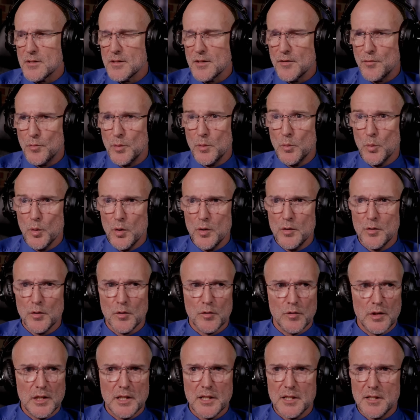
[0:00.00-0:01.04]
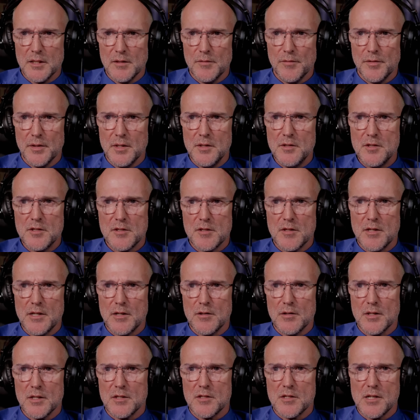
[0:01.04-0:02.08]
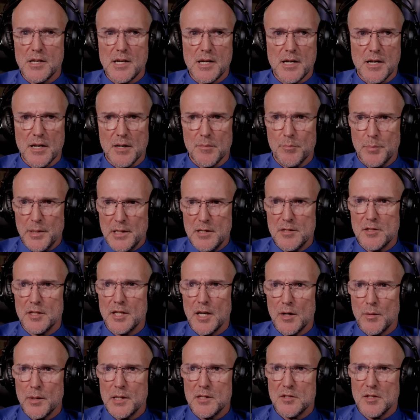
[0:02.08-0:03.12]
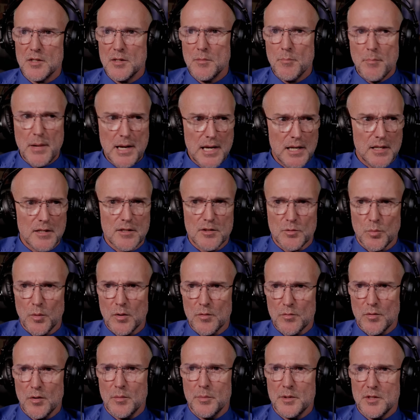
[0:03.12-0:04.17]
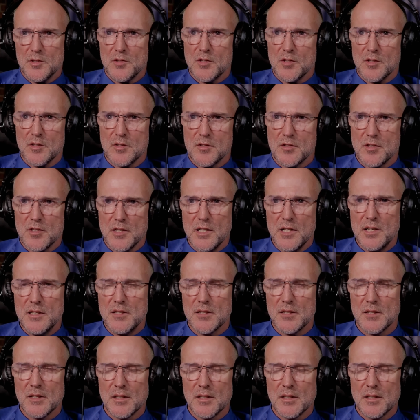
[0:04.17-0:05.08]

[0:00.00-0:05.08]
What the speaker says: If we weren't already convinced, there it is there. PCOS in men is what Rob has just said.